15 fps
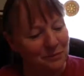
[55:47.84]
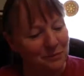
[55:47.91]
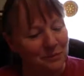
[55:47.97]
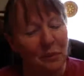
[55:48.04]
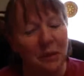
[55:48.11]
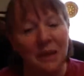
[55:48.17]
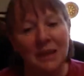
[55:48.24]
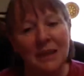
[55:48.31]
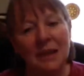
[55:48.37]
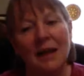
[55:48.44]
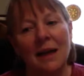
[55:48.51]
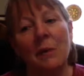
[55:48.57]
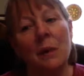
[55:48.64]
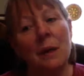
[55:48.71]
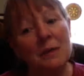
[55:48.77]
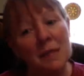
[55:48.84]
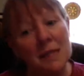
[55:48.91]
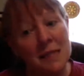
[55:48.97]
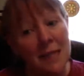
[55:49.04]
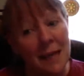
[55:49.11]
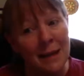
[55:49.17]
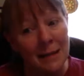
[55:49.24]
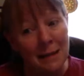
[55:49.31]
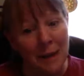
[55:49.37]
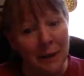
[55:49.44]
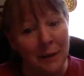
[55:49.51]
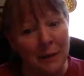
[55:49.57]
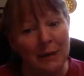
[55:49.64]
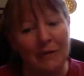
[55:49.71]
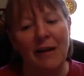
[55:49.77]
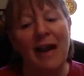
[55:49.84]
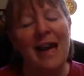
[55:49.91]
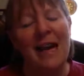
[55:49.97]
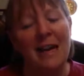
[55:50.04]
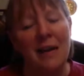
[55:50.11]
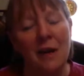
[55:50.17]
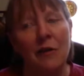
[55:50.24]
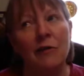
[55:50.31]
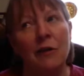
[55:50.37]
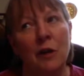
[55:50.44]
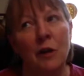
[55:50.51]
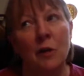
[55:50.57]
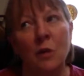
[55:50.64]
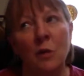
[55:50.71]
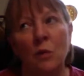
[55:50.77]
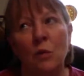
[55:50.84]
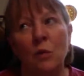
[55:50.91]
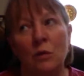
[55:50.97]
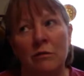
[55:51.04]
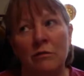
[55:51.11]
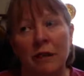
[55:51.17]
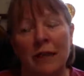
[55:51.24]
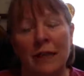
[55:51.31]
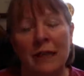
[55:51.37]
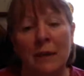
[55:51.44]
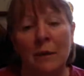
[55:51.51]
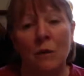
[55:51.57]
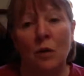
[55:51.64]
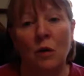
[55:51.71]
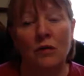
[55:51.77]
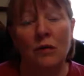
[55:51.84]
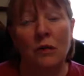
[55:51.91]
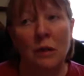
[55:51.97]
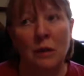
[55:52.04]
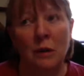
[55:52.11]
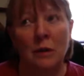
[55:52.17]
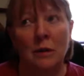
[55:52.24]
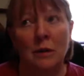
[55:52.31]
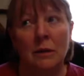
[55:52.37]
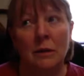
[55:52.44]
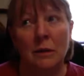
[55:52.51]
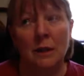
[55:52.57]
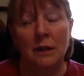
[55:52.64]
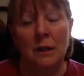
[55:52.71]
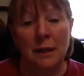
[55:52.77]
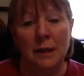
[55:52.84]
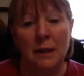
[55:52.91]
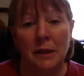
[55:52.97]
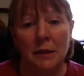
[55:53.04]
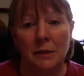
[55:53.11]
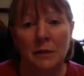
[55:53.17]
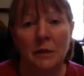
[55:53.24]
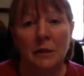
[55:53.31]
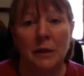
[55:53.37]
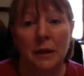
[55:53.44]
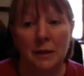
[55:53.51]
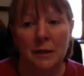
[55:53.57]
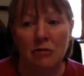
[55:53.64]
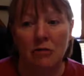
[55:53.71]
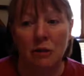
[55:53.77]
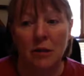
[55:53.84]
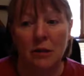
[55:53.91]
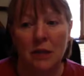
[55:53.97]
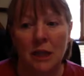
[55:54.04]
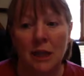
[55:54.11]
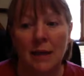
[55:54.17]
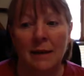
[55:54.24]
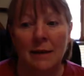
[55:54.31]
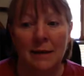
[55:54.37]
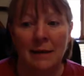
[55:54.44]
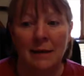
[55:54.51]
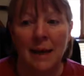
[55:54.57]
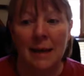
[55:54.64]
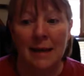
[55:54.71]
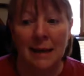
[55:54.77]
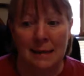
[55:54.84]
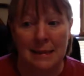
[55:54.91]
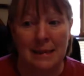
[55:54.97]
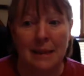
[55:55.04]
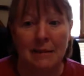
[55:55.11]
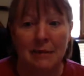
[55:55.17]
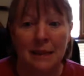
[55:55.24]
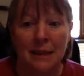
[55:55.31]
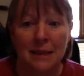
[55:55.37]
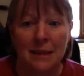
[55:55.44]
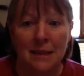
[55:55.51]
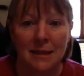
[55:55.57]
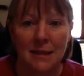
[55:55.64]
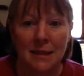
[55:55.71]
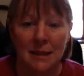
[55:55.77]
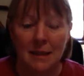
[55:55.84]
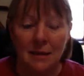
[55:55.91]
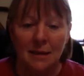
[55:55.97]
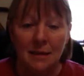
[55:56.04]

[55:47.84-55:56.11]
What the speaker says: But I will say though, if any of you really want to continue doing astrology in any seriousness,